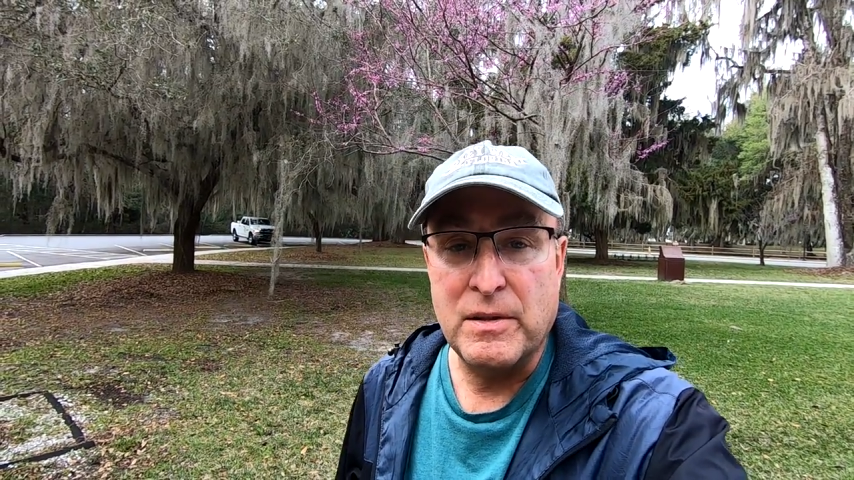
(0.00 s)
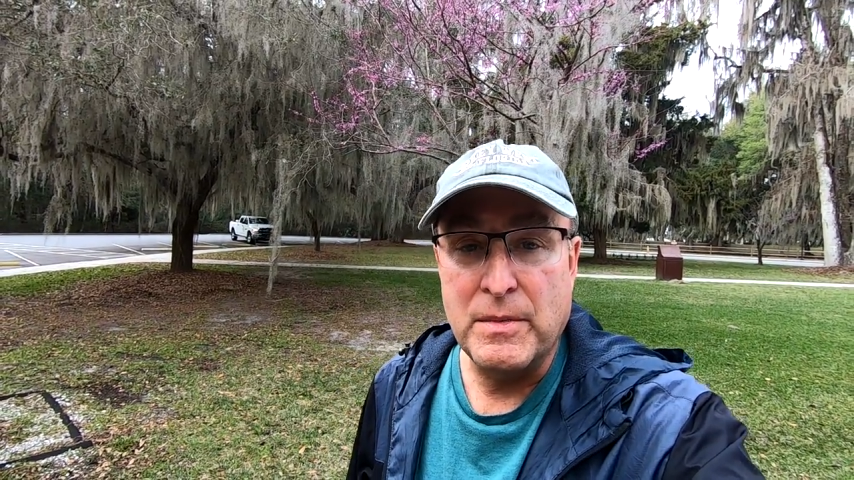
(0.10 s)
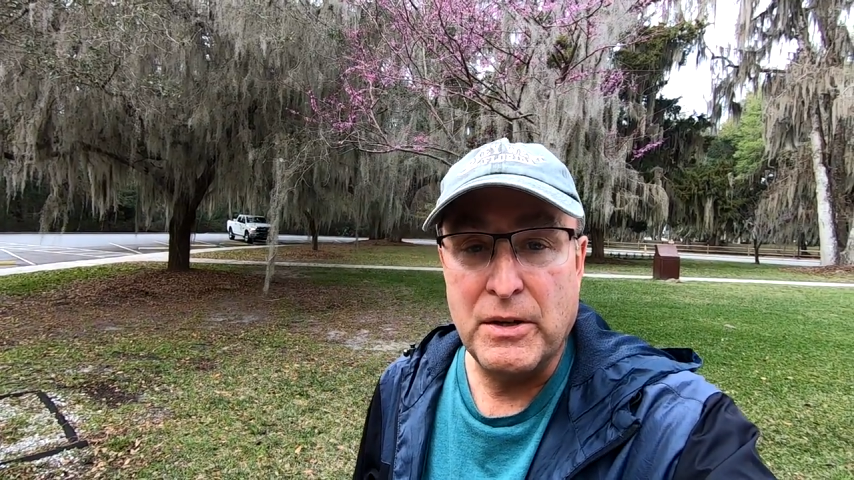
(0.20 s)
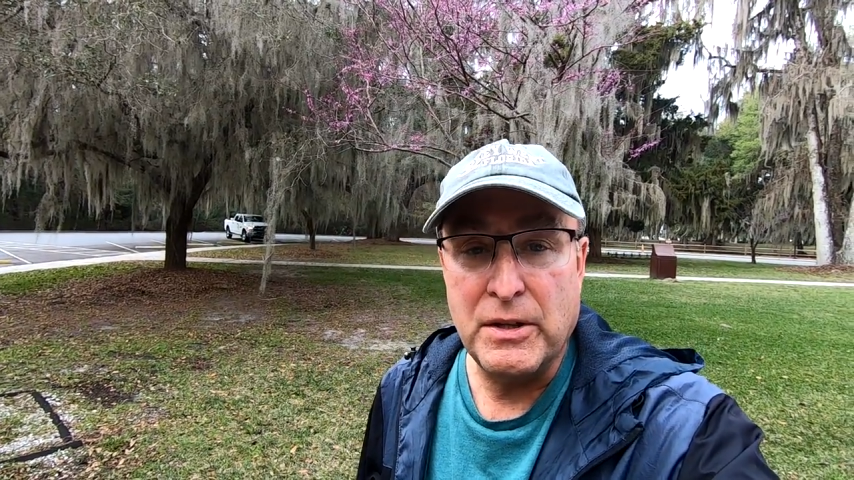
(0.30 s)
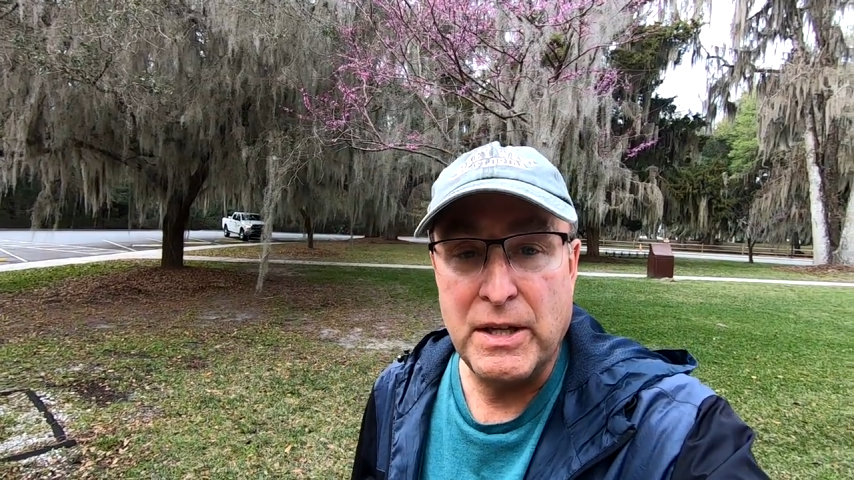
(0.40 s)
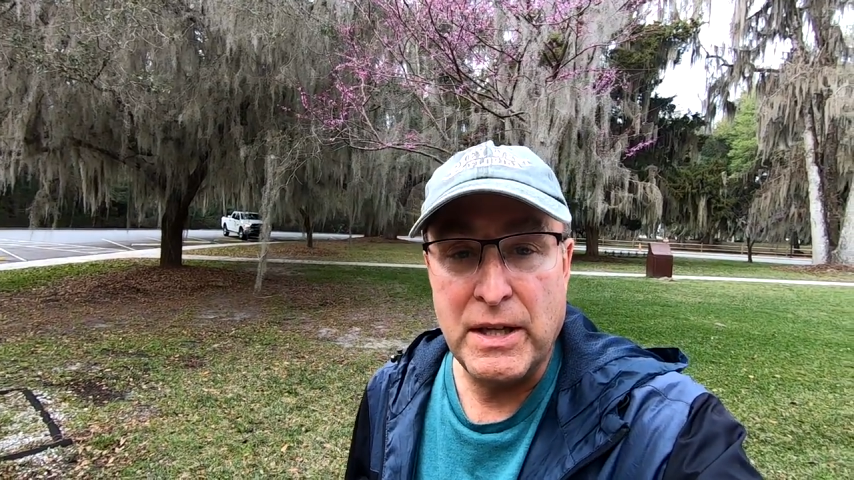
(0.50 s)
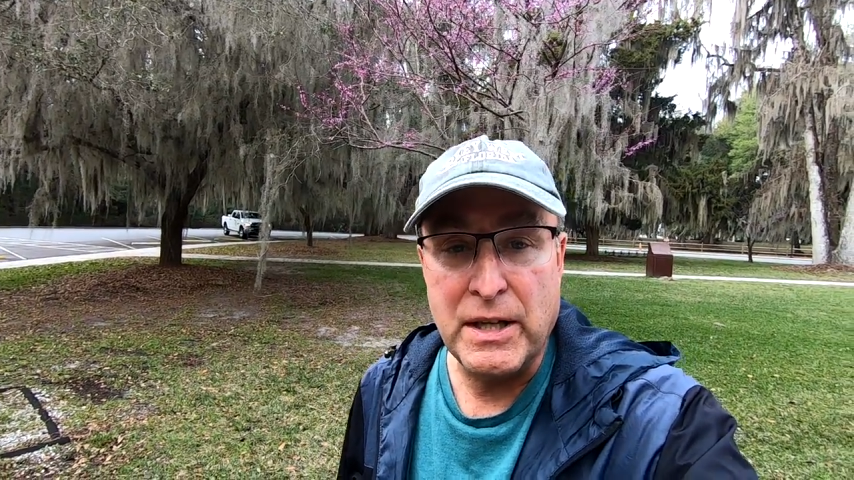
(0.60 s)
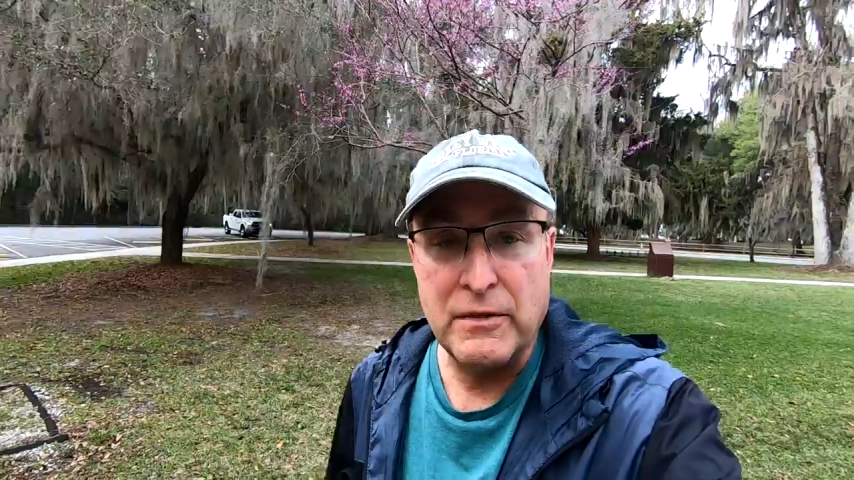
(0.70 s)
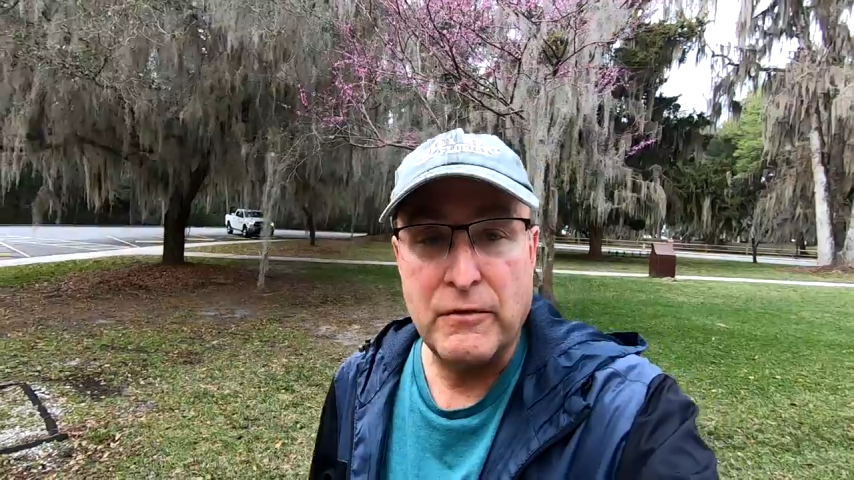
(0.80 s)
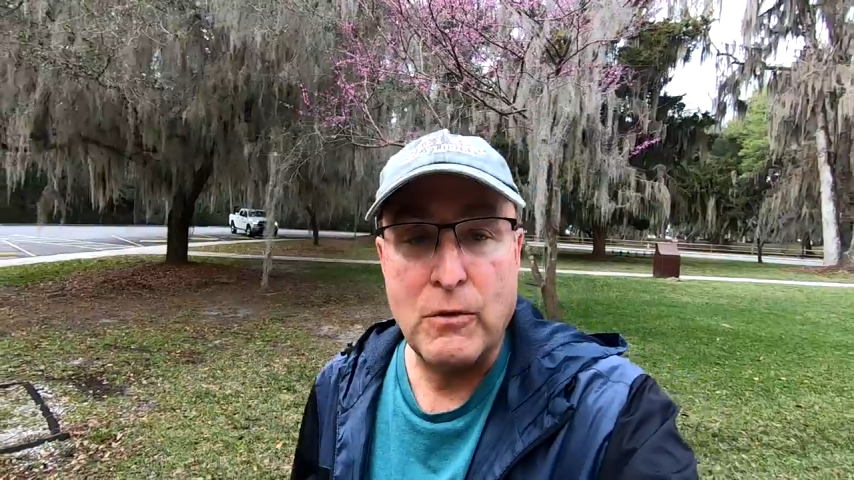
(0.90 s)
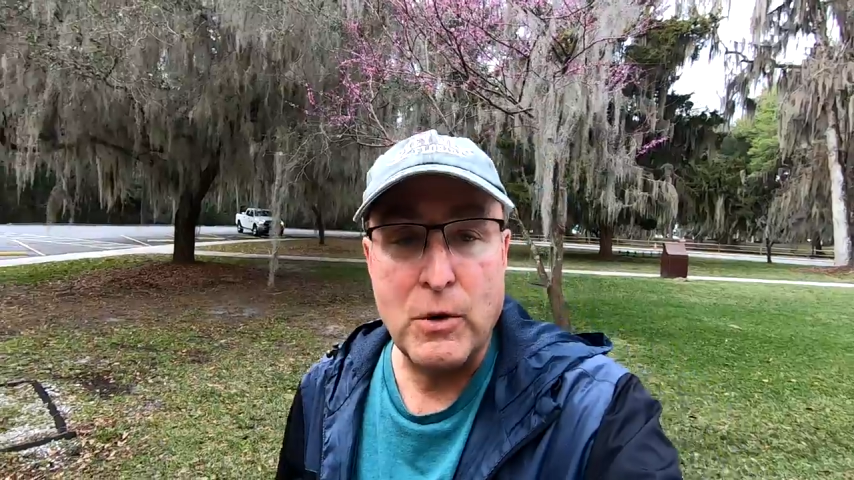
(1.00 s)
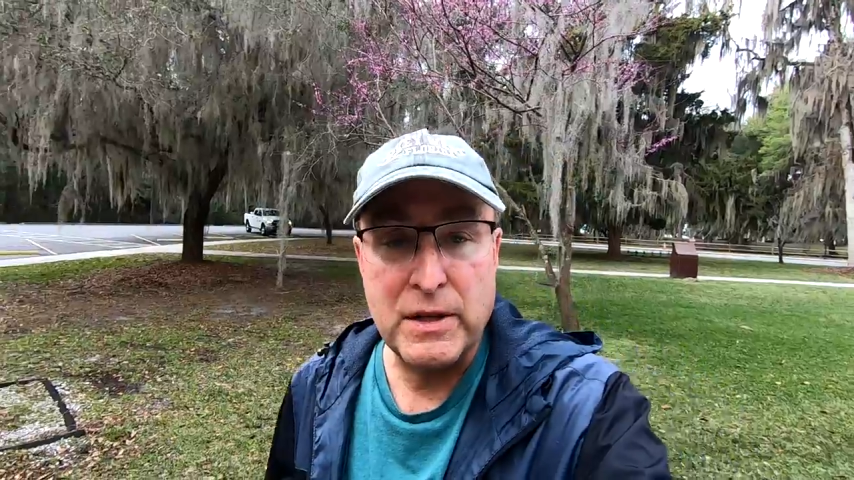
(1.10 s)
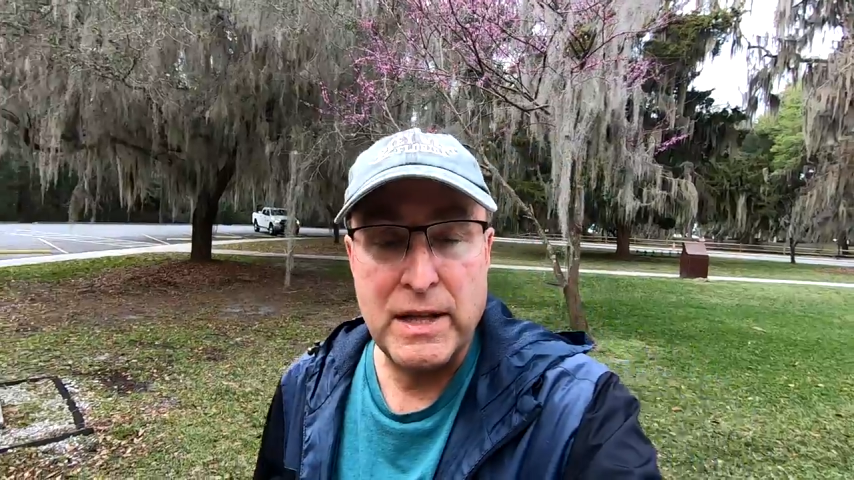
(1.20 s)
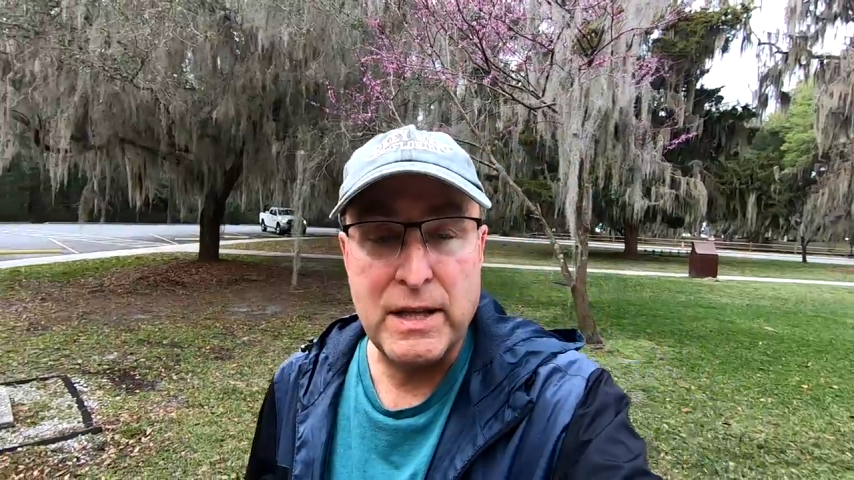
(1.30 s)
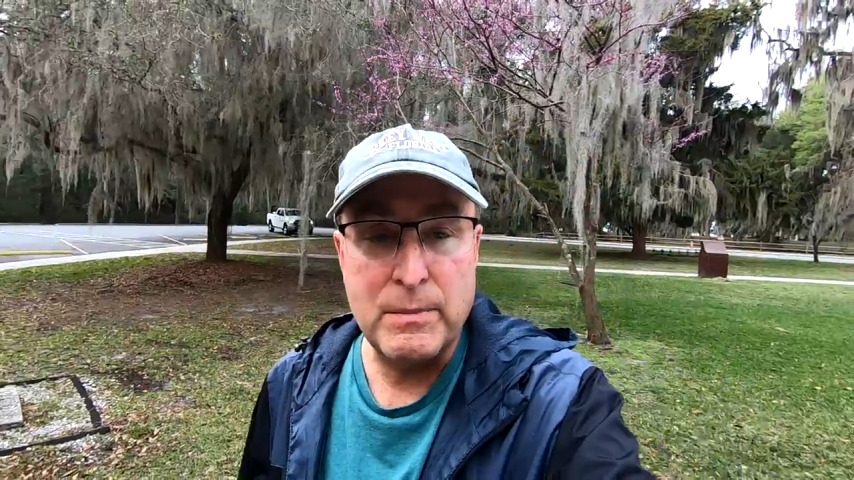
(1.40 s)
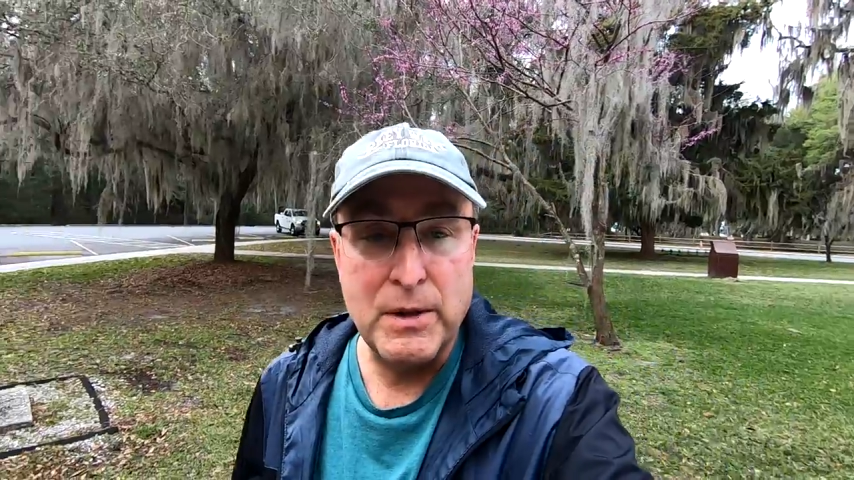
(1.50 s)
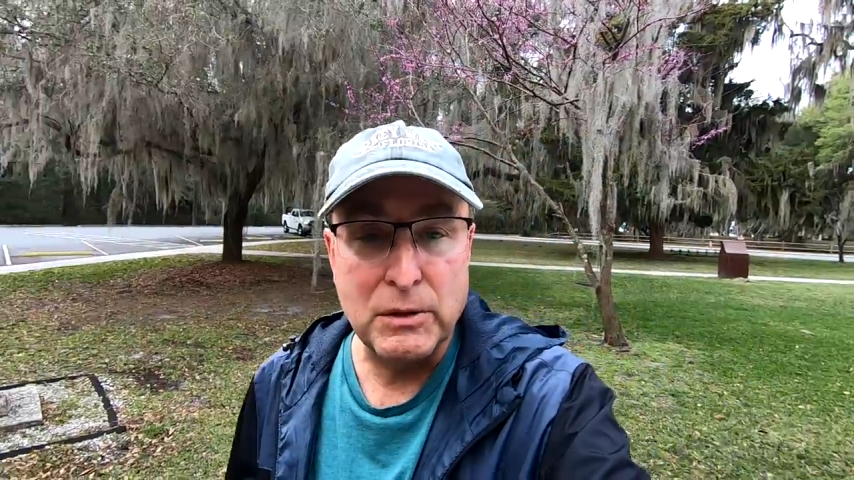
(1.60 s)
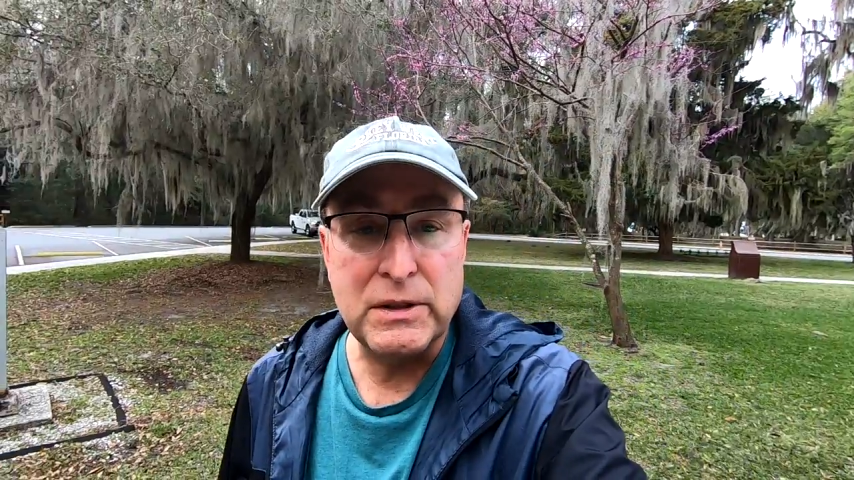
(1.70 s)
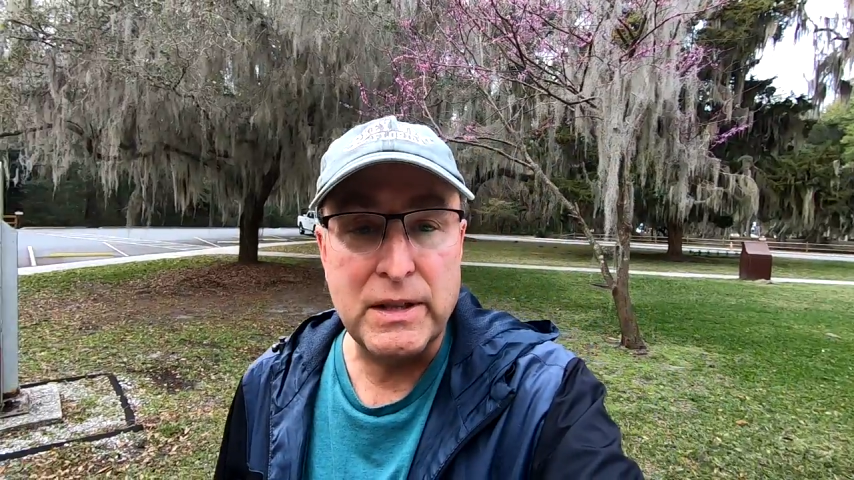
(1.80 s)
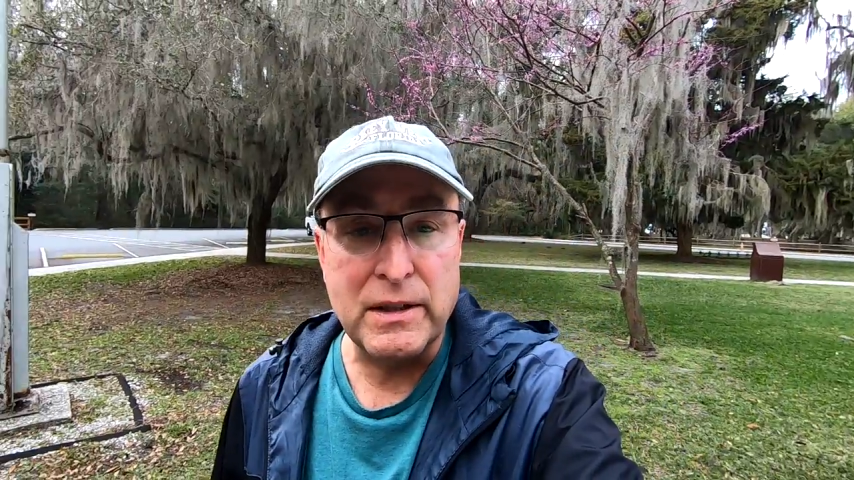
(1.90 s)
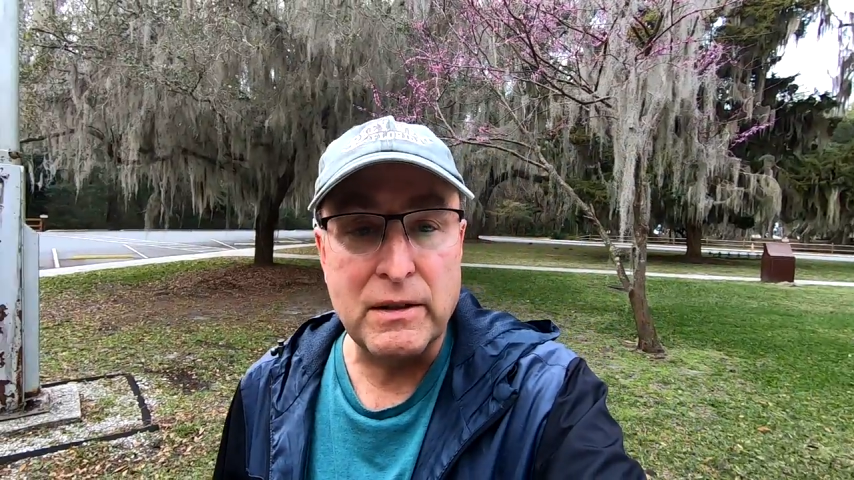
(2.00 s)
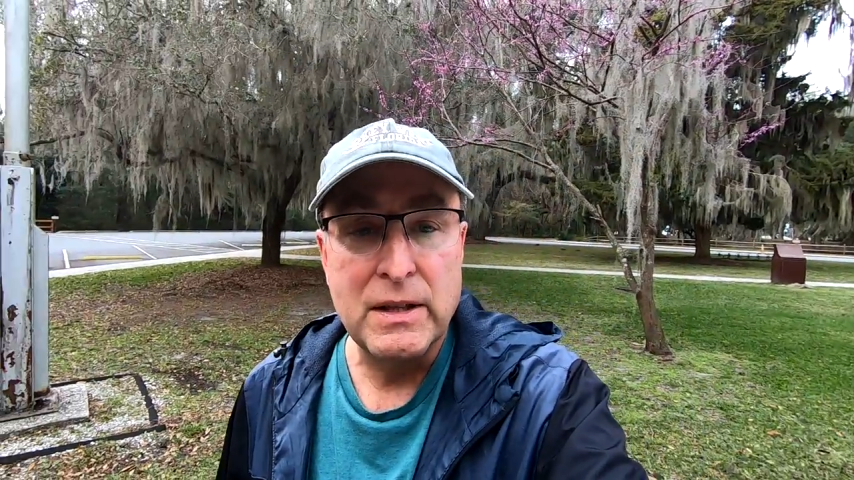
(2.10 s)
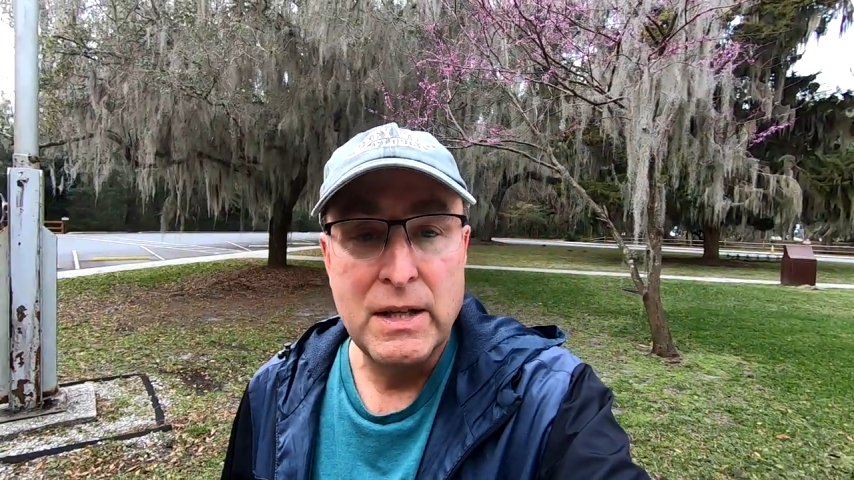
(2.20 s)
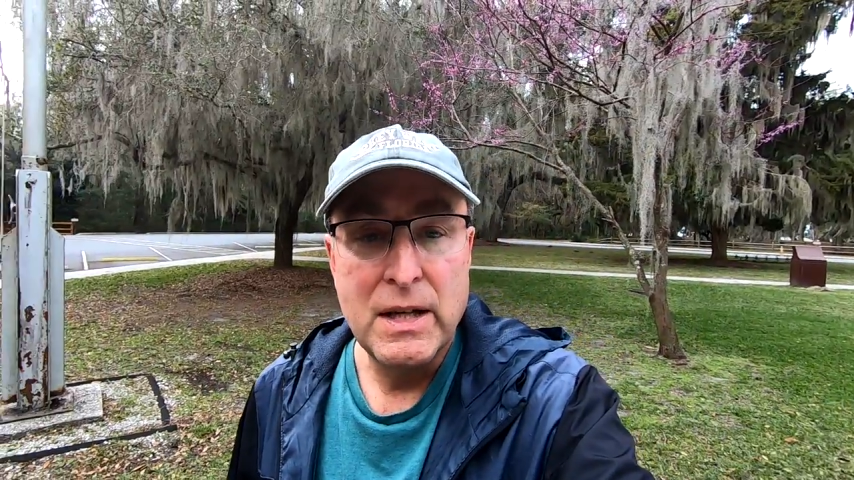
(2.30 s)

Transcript: community and fort that he built here